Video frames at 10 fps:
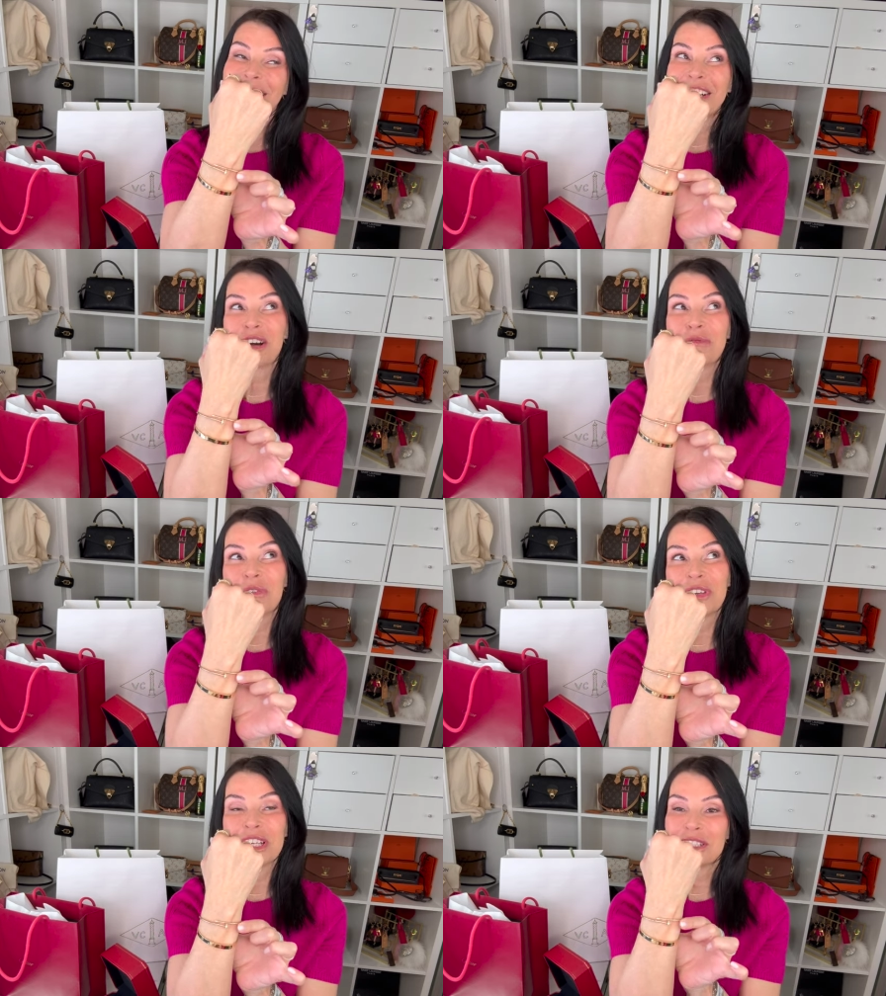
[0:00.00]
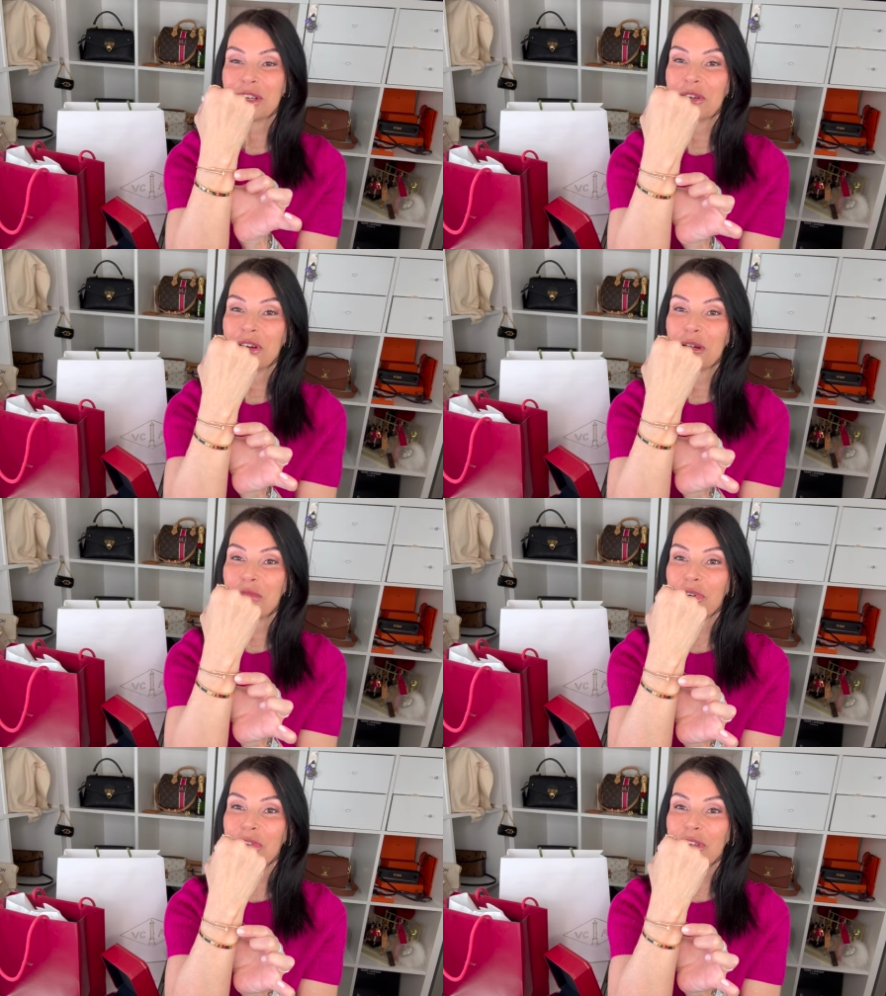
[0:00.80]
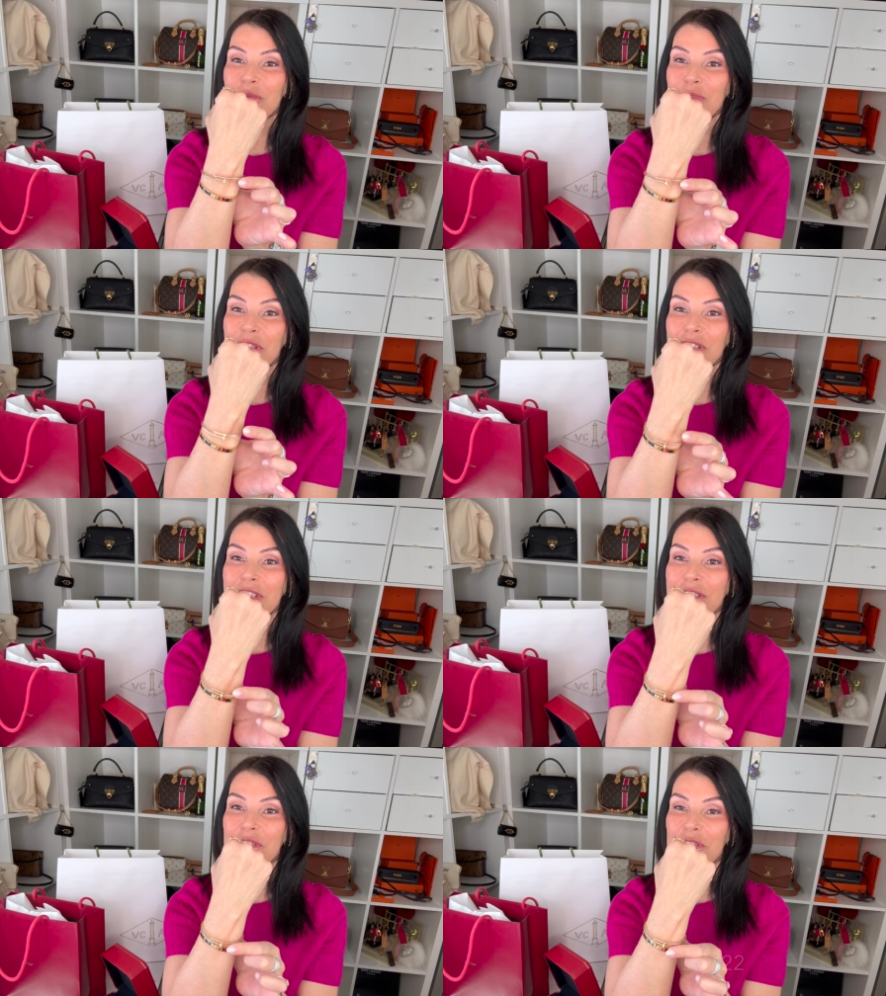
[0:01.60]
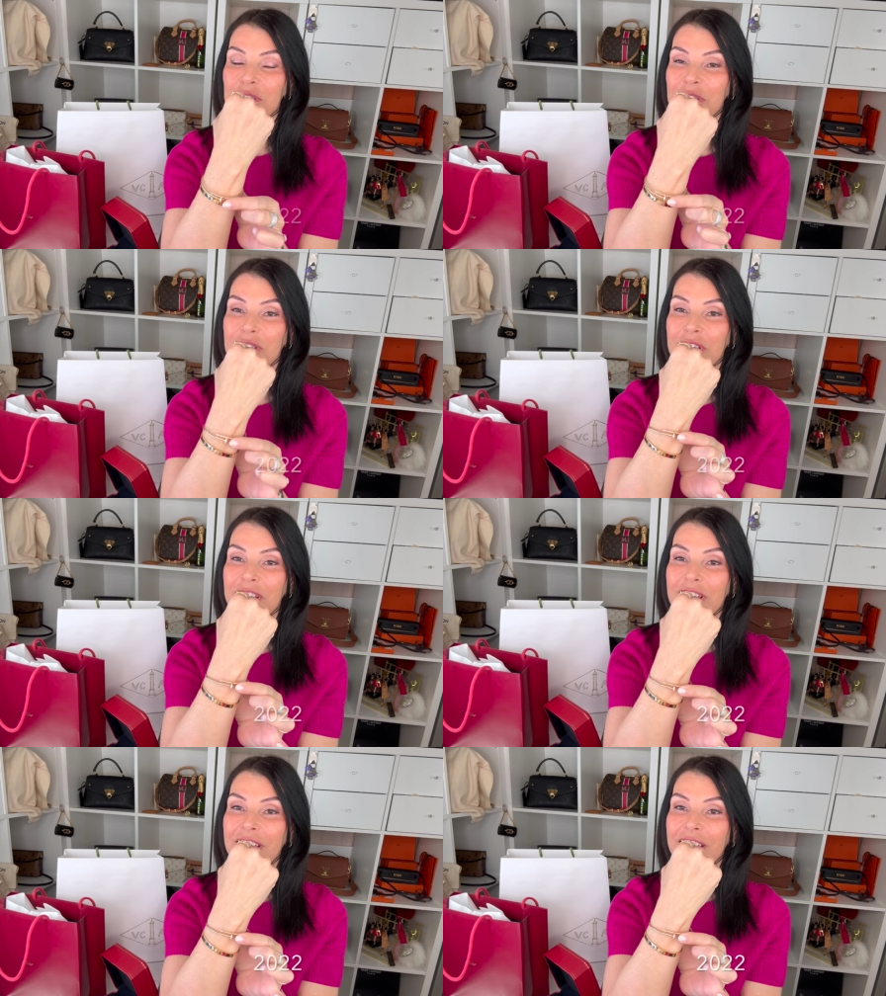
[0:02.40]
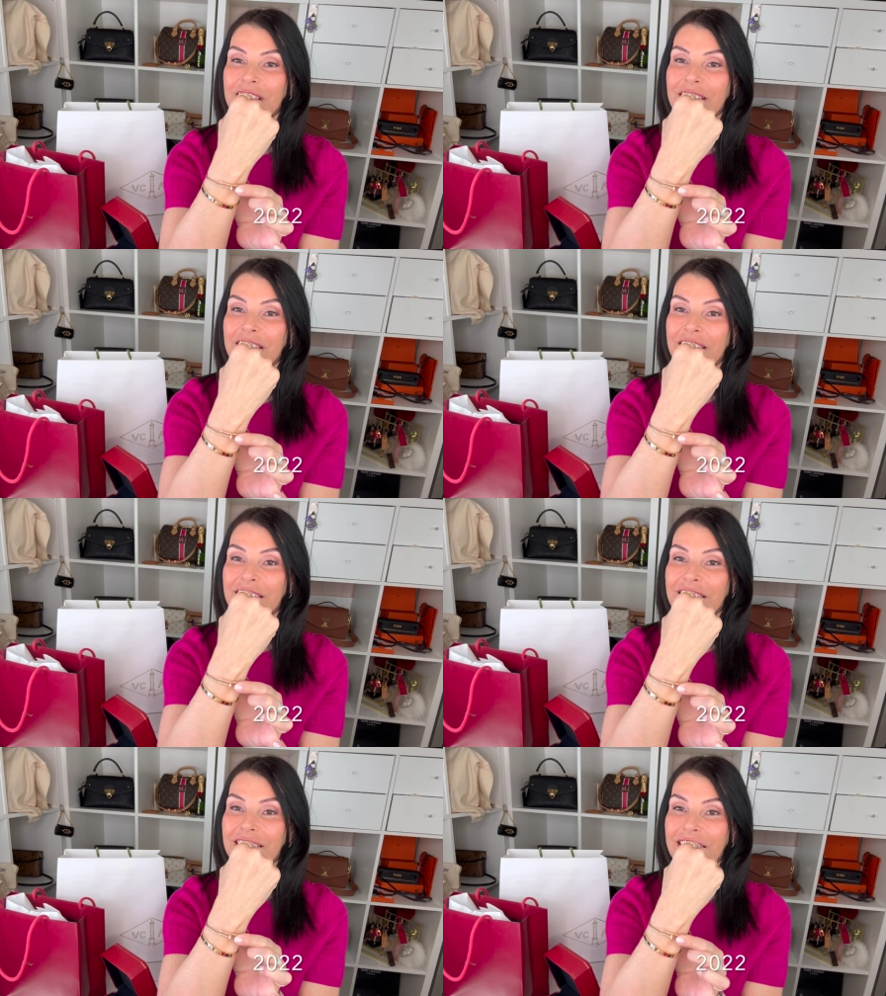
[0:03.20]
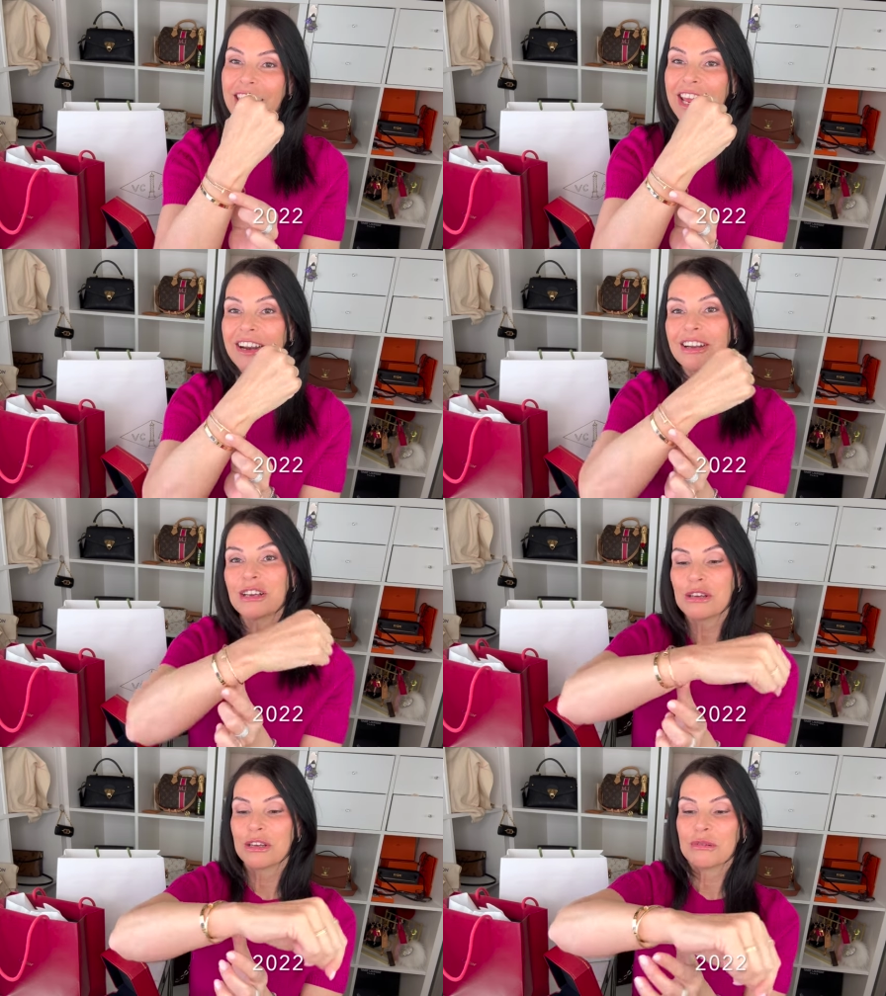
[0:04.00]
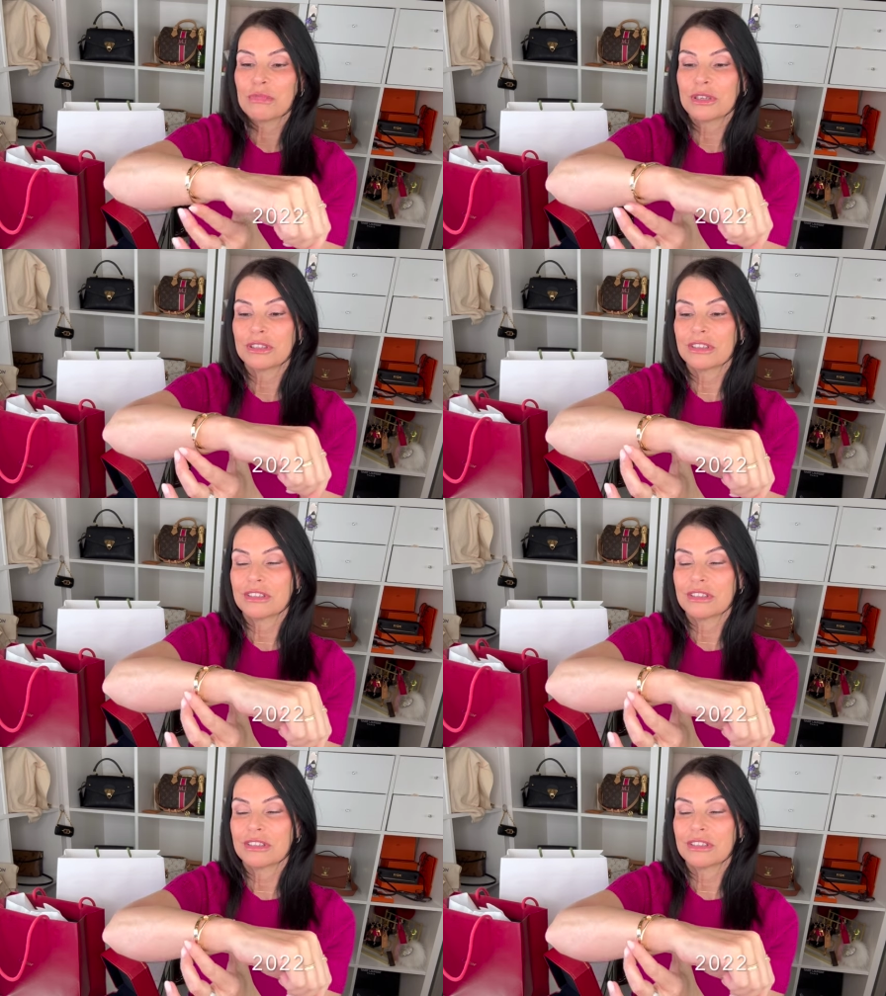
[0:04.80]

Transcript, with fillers: couple of years ago I bought this one, not sure the year, but